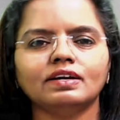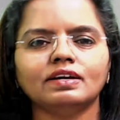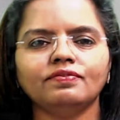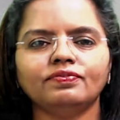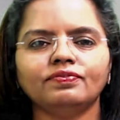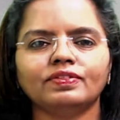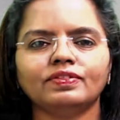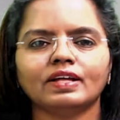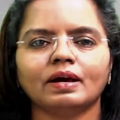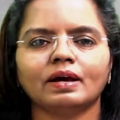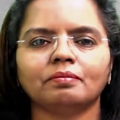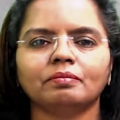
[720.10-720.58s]

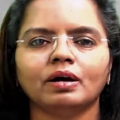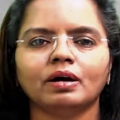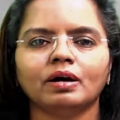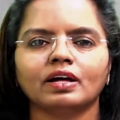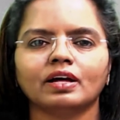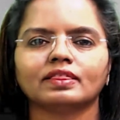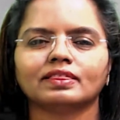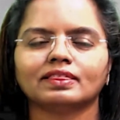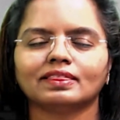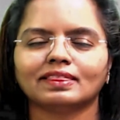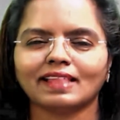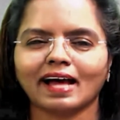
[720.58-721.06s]
them,
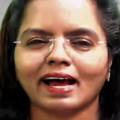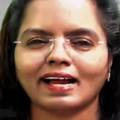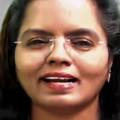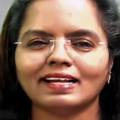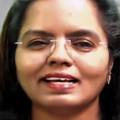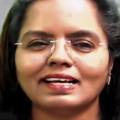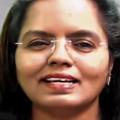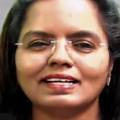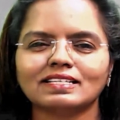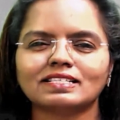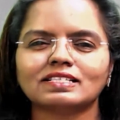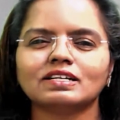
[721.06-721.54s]
that
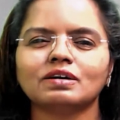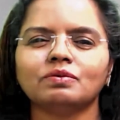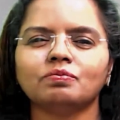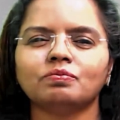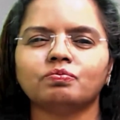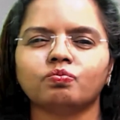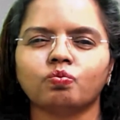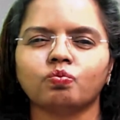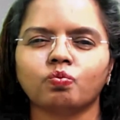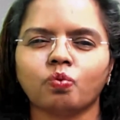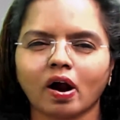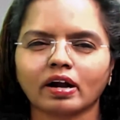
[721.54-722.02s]
is the
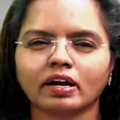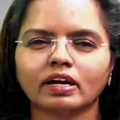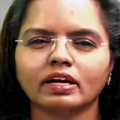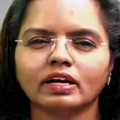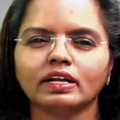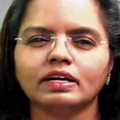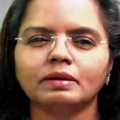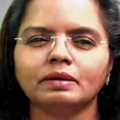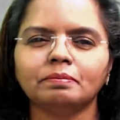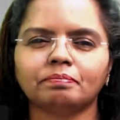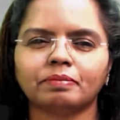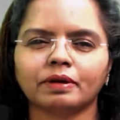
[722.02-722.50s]
only
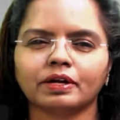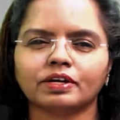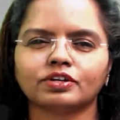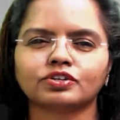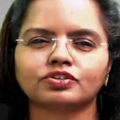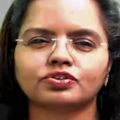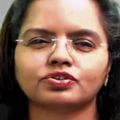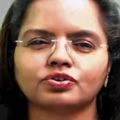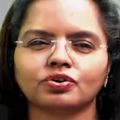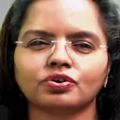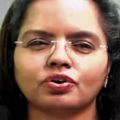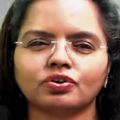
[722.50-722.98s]

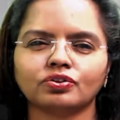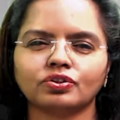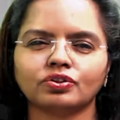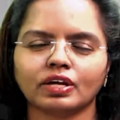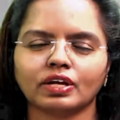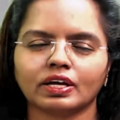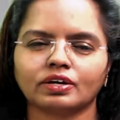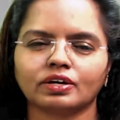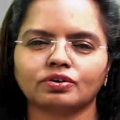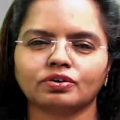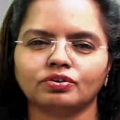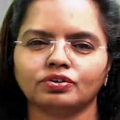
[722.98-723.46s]
picture they
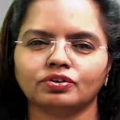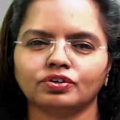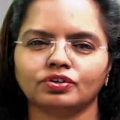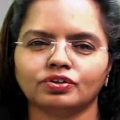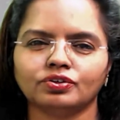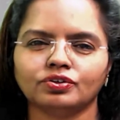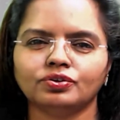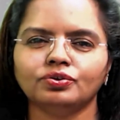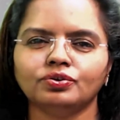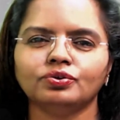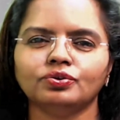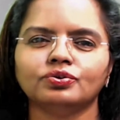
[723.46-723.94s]
could
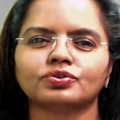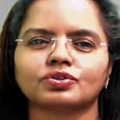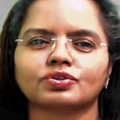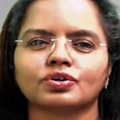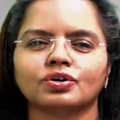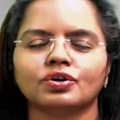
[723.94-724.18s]
use.